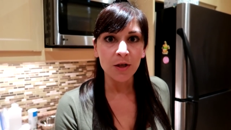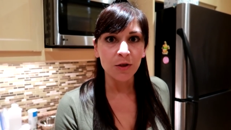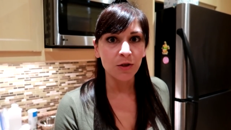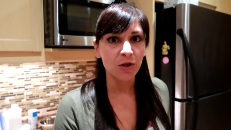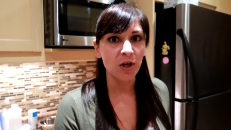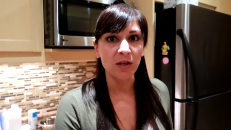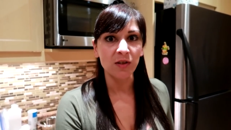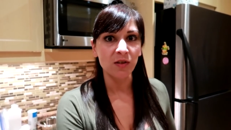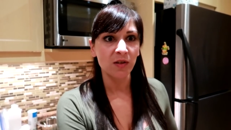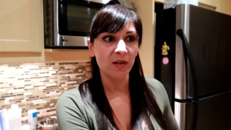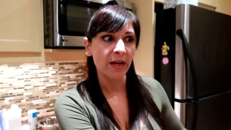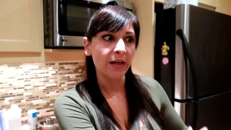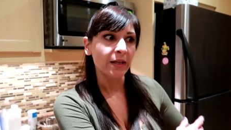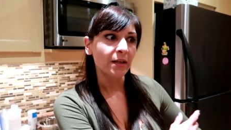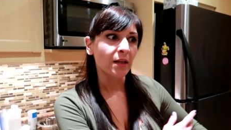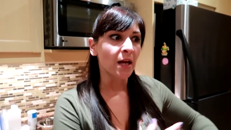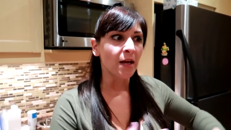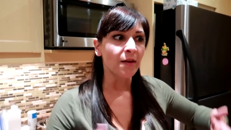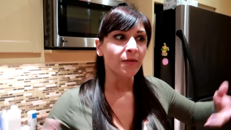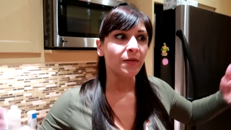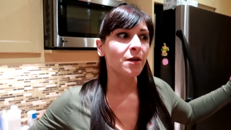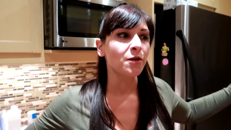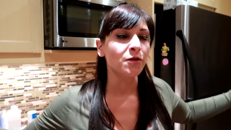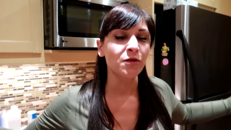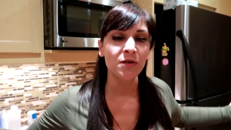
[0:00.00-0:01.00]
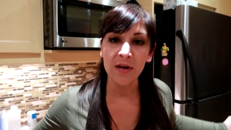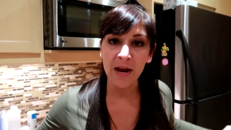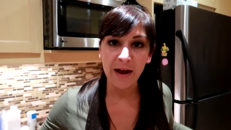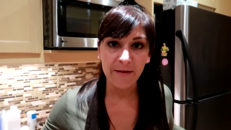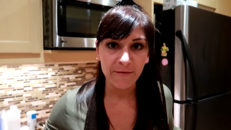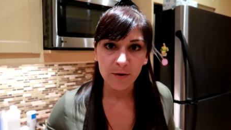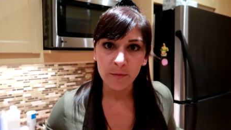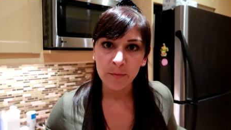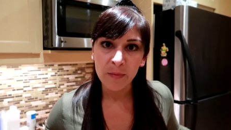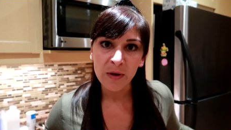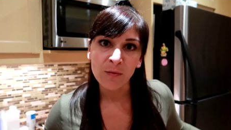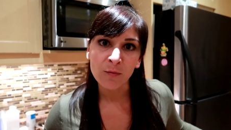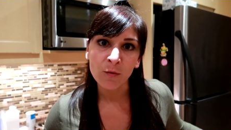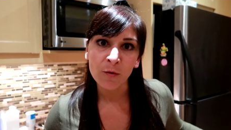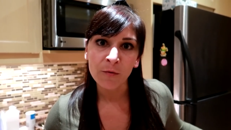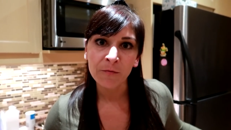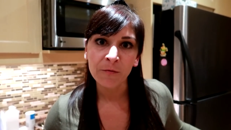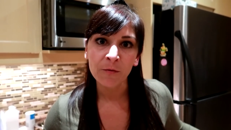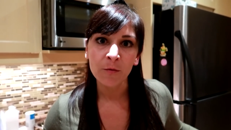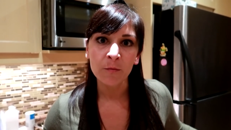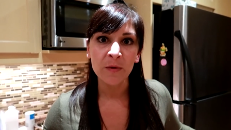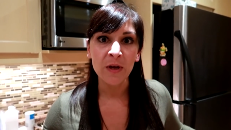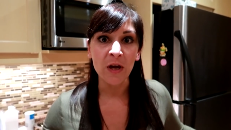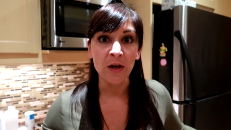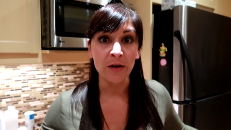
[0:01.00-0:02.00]
Just like there's never been room
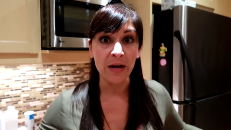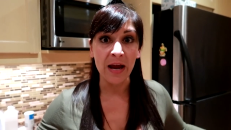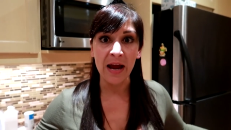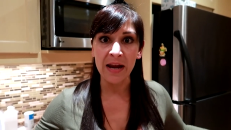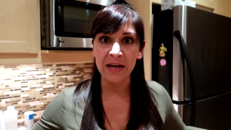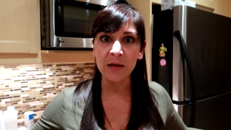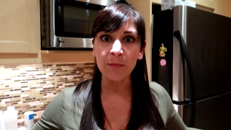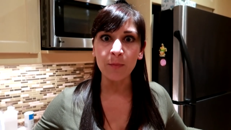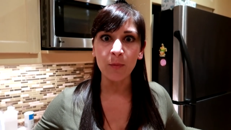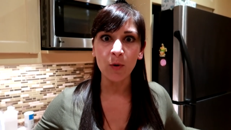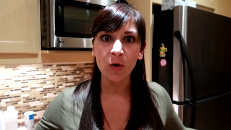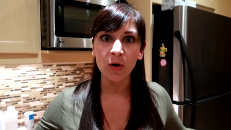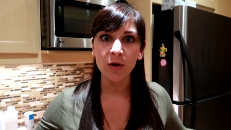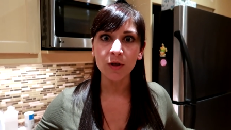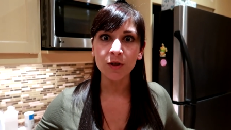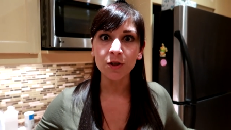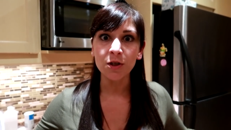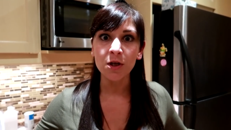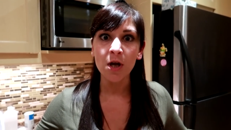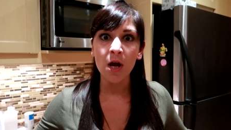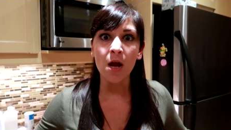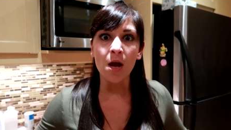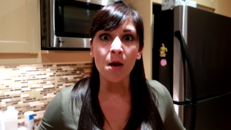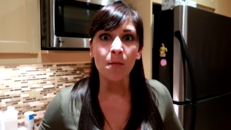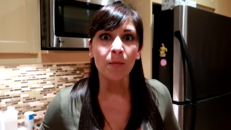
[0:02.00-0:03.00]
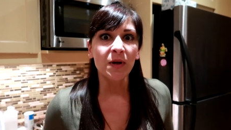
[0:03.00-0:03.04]
for me on any porch